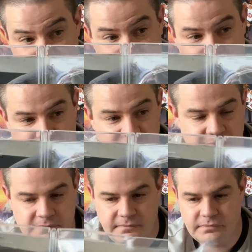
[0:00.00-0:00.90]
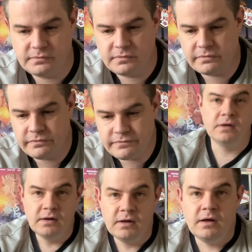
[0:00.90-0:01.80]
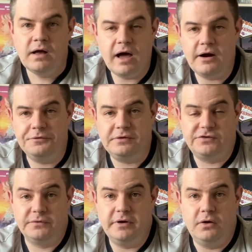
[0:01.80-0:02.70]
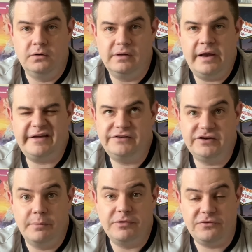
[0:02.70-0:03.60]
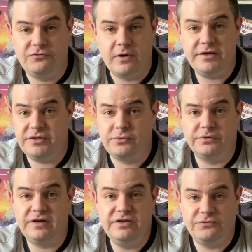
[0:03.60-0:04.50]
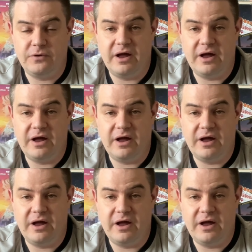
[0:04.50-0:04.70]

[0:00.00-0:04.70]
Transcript: victims. I don't think there's really a whole lot I can say about the Friday the 13th